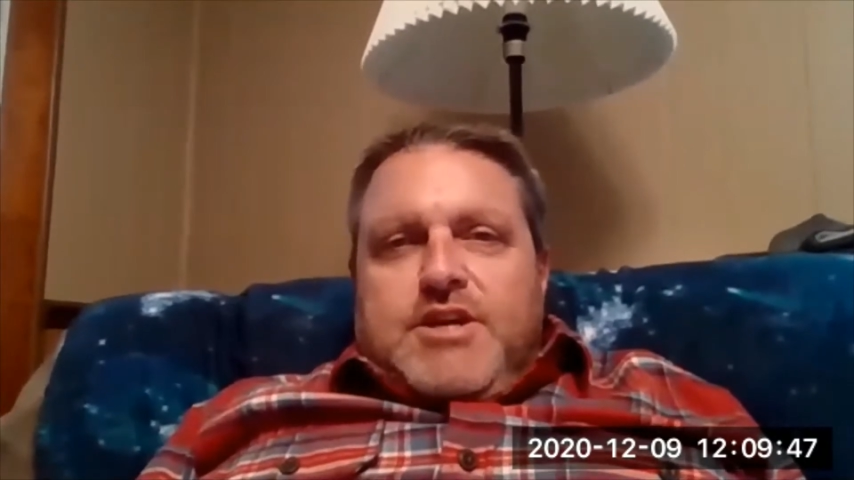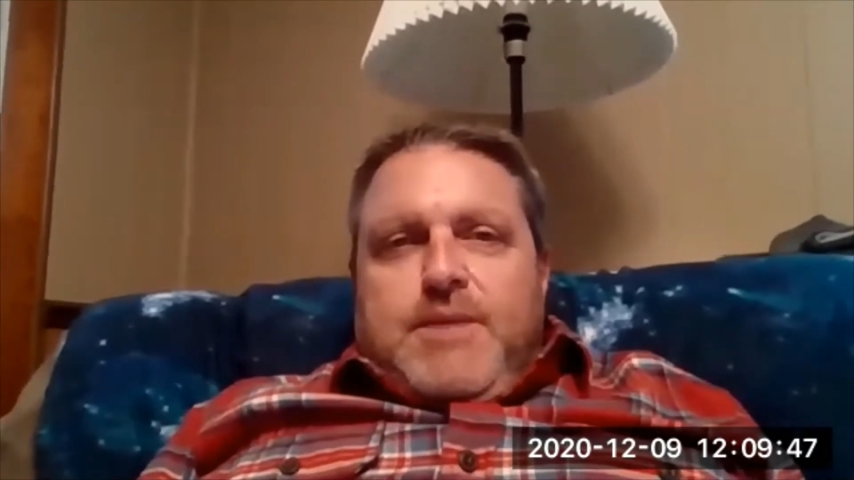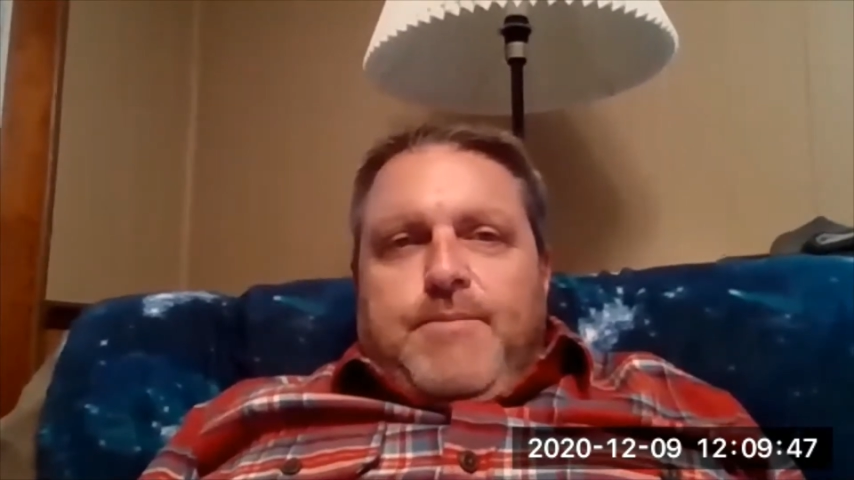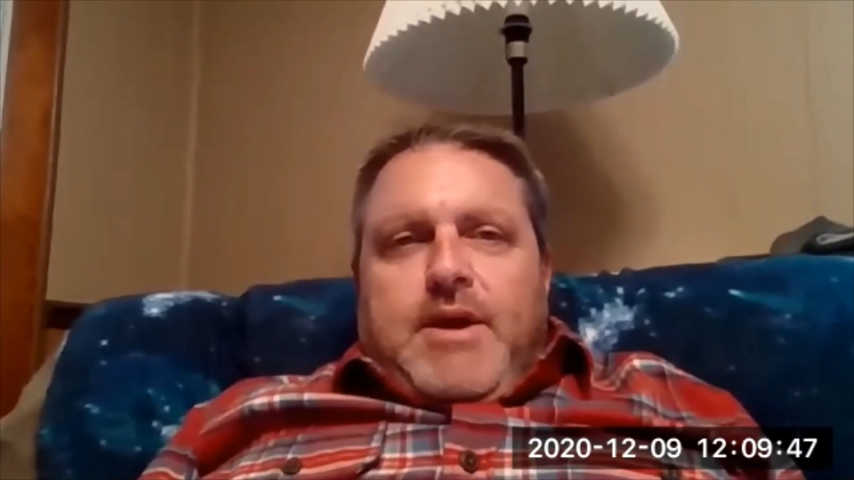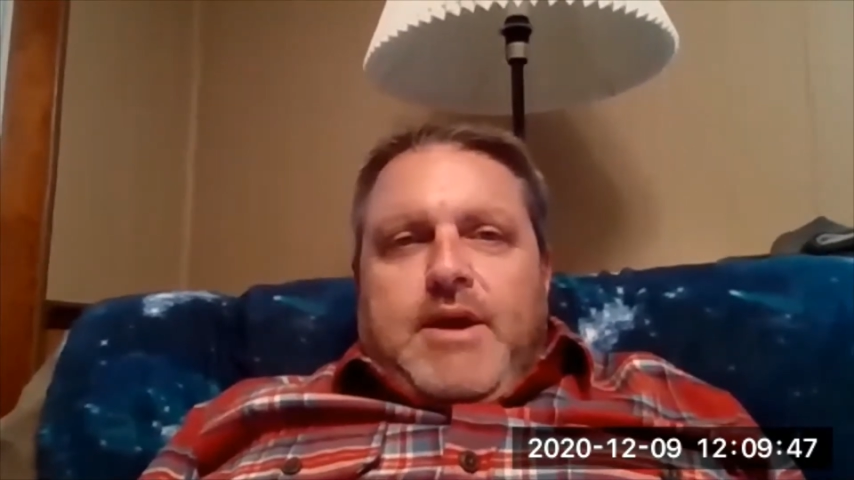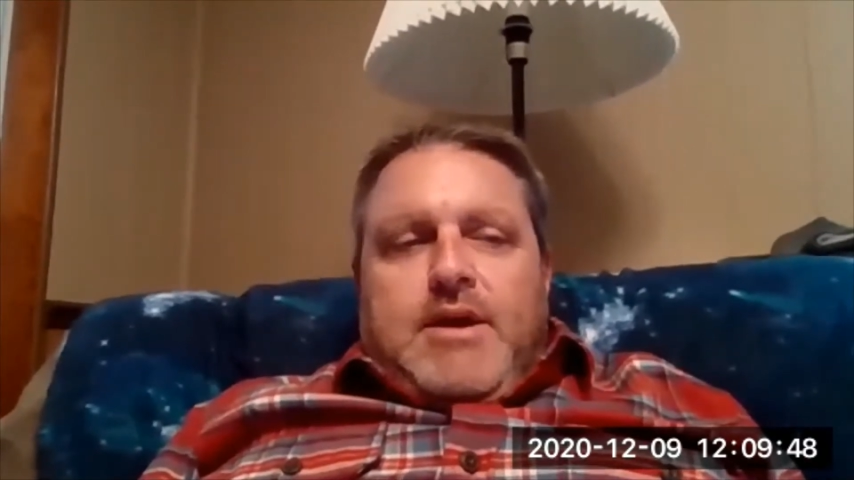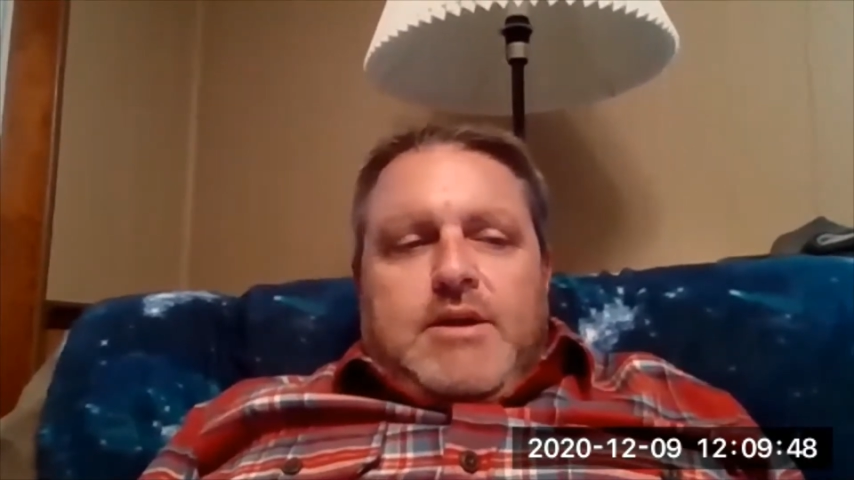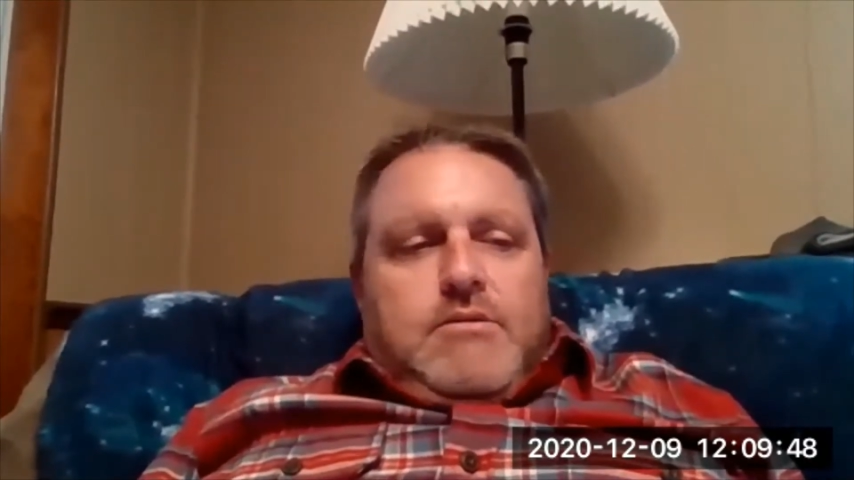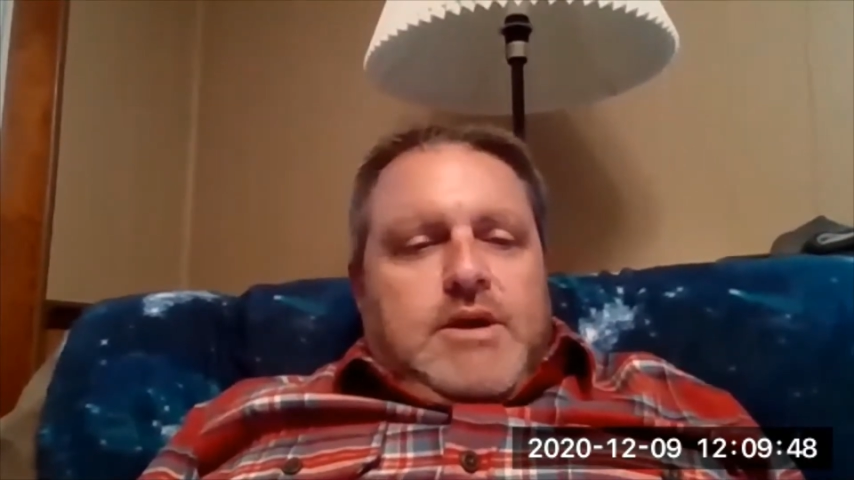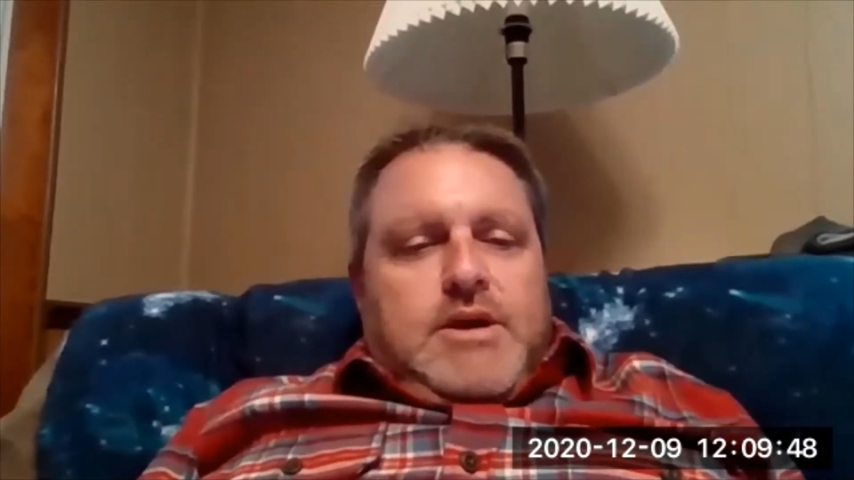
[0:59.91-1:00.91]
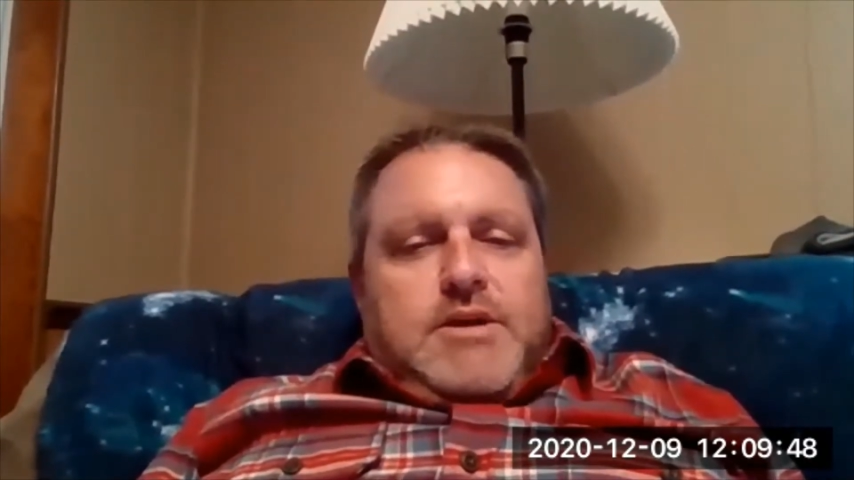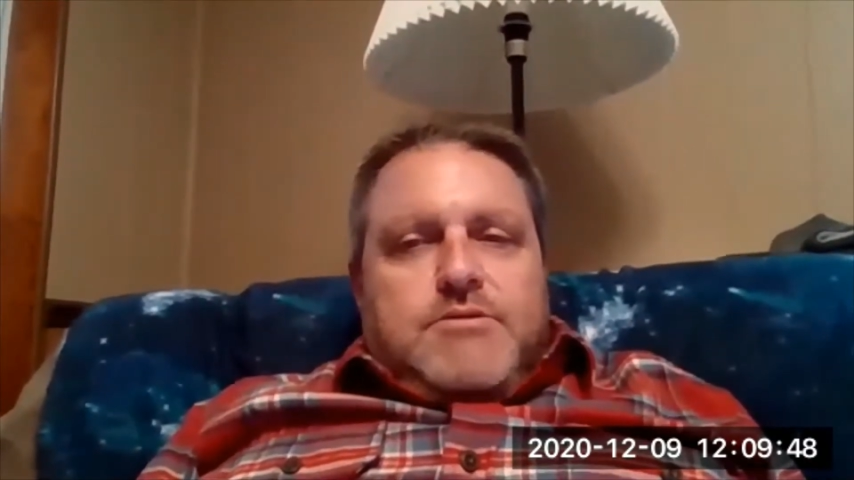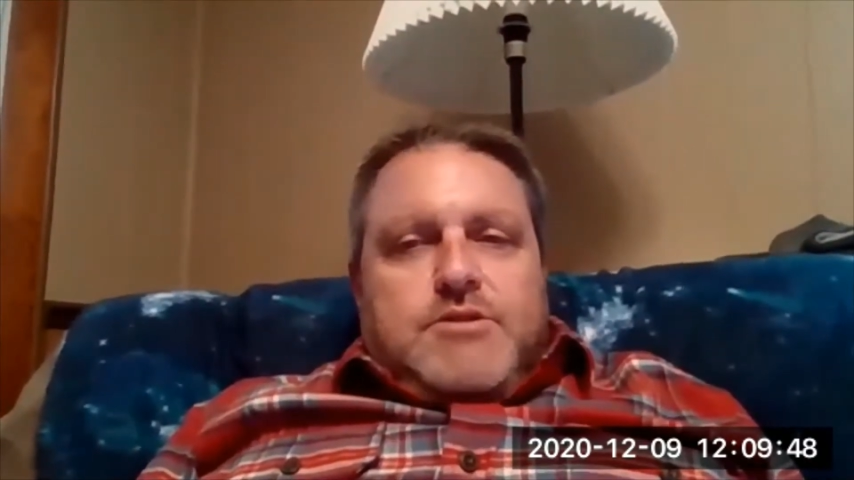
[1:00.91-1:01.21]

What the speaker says: shipping and